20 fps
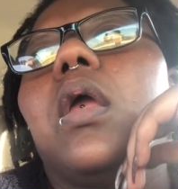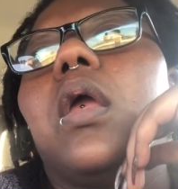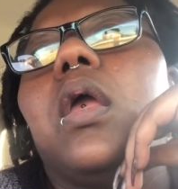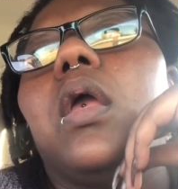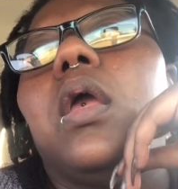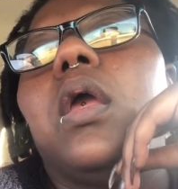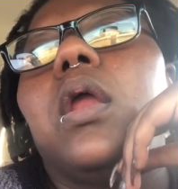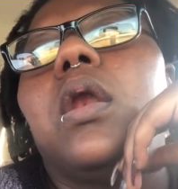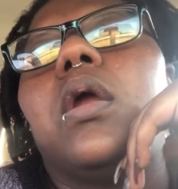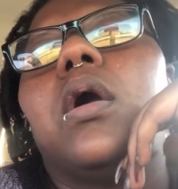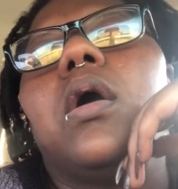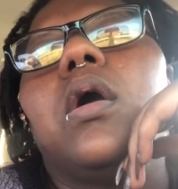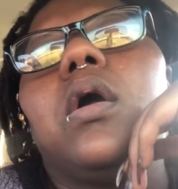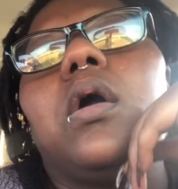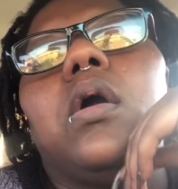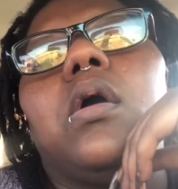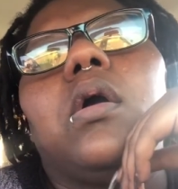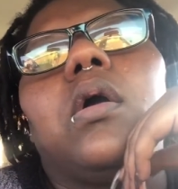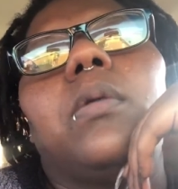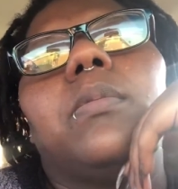And
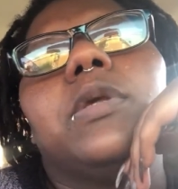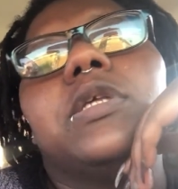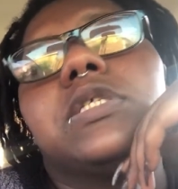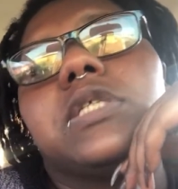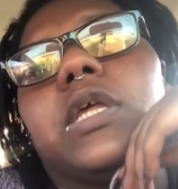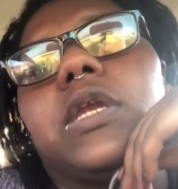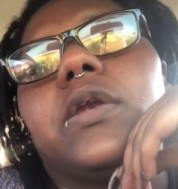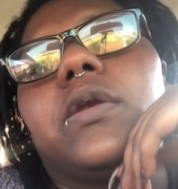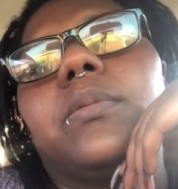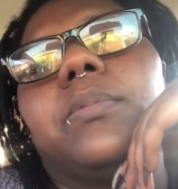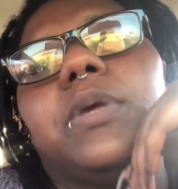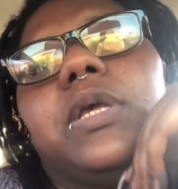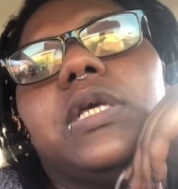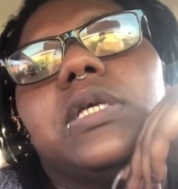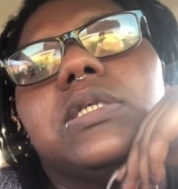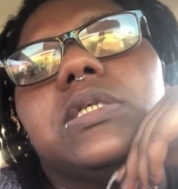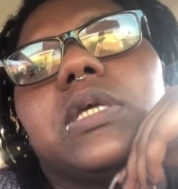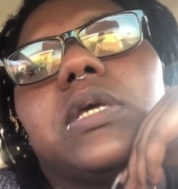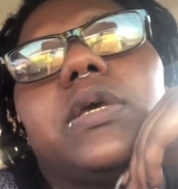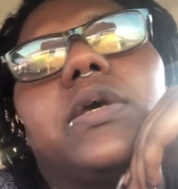instead of the B,
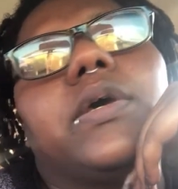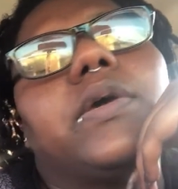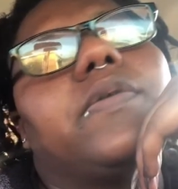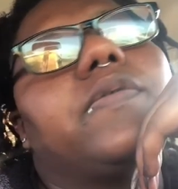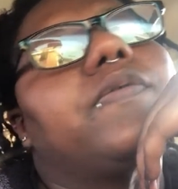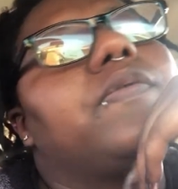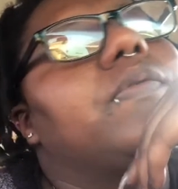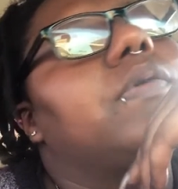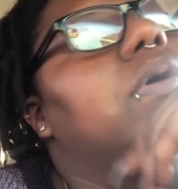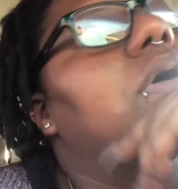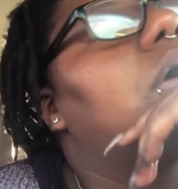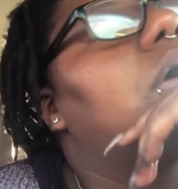it's a F.